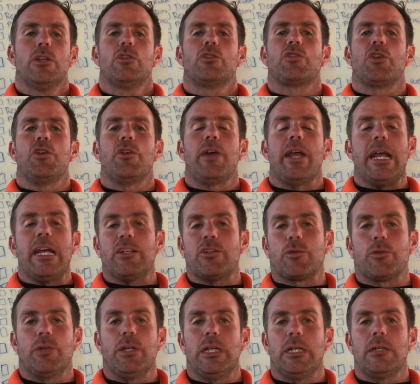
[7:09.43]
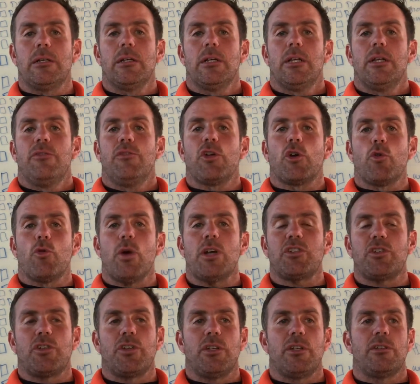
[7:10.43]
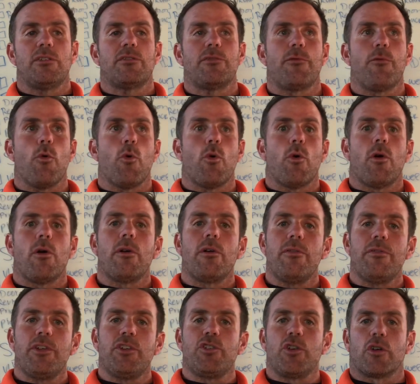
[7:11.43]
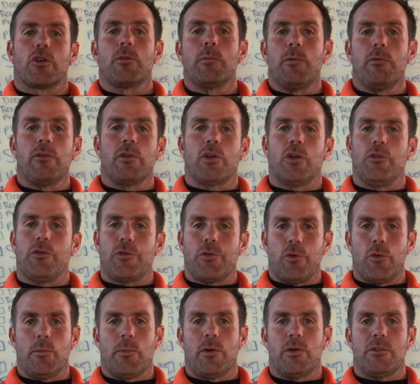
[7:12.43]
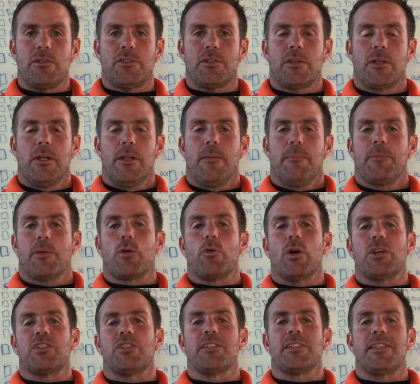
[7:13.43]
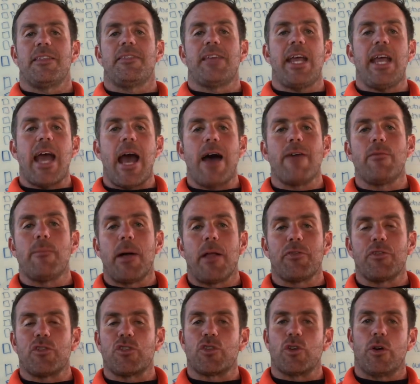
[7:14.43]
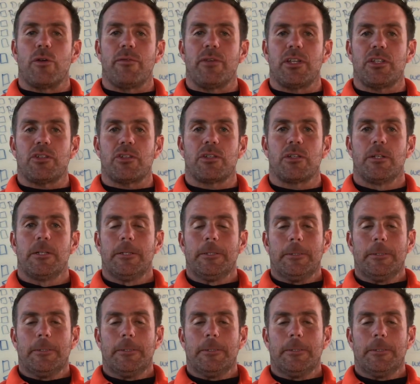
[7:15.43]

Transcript: So you're answering the questions for the junk removal consumers, the questions that they have about the service,